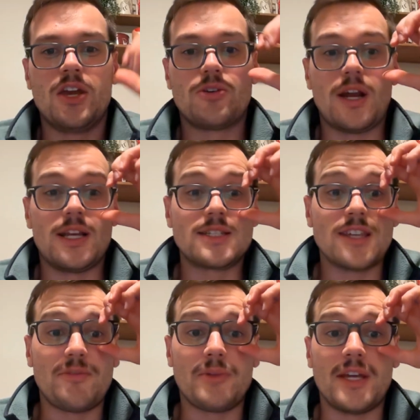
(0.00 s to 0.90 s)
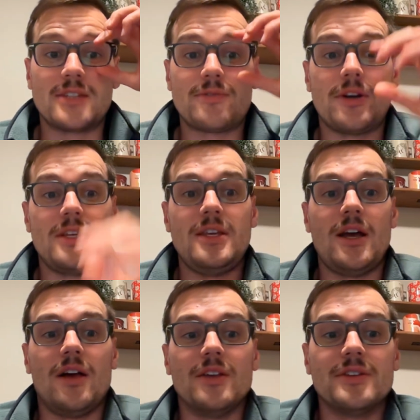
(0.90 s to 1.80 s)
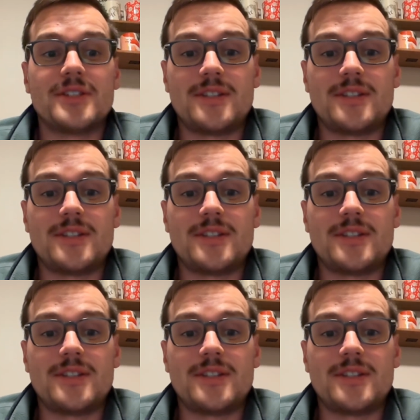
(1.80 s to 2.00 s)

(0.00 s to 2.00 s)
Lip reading: Creating a safe place for EL